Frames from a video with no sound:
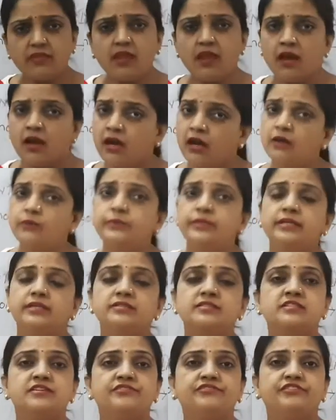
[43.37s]
How it
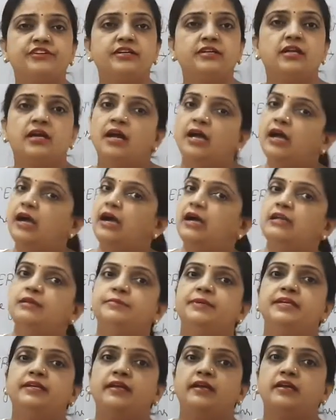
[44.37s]
is different, I'll
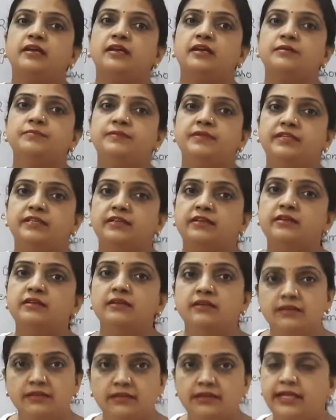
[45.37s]
be taking up
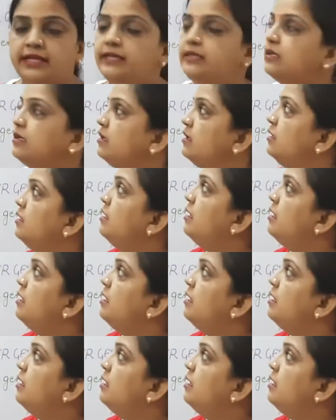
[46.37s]
little later.